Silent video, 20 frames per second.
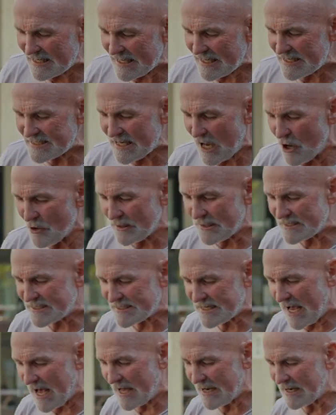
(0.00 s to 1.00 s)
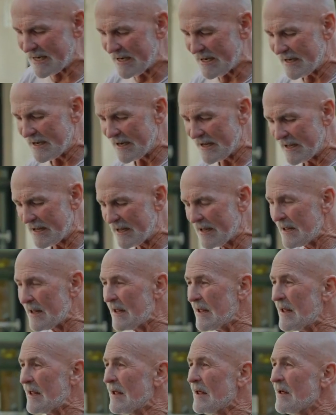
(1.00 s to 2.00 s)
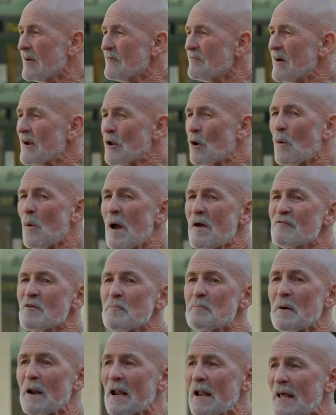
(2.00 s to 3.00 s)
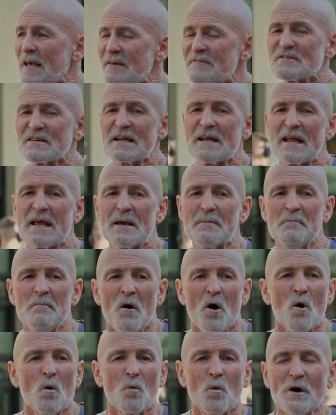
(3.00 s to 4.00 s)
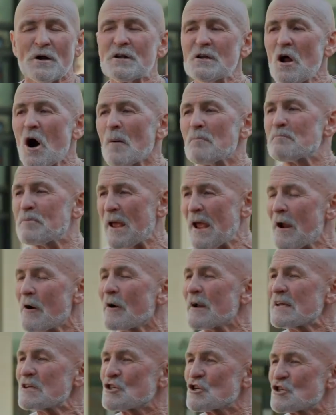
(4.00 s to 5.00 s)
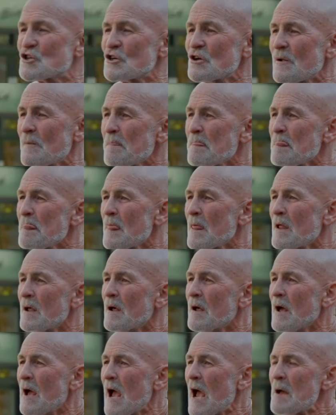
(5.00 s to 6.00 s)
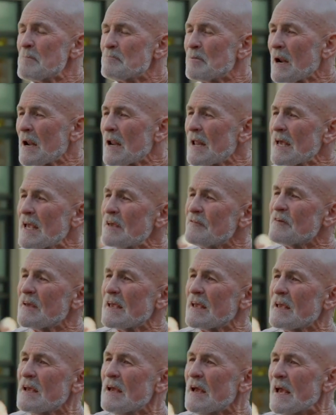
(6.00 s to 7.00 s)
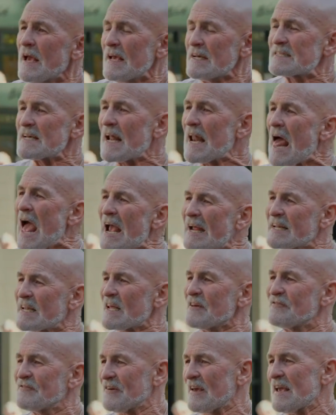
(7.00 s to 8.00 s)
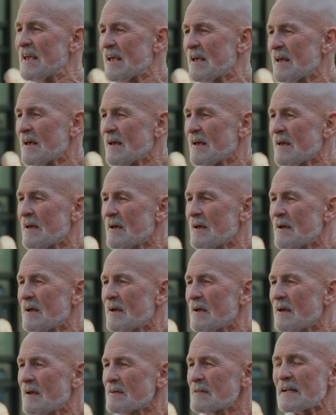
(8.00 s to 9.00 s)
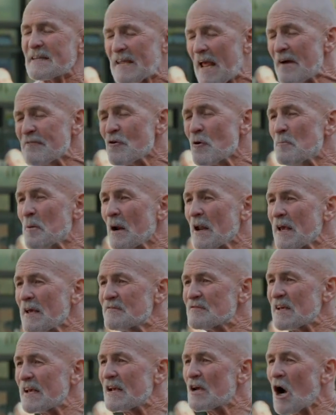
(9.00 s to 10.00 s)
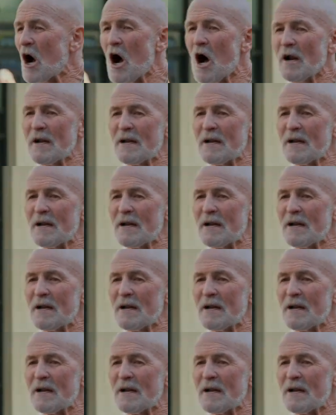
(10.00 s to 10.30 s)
his only son, that whoever believes in him would not perish. And believing is an active thing. The devil believes in God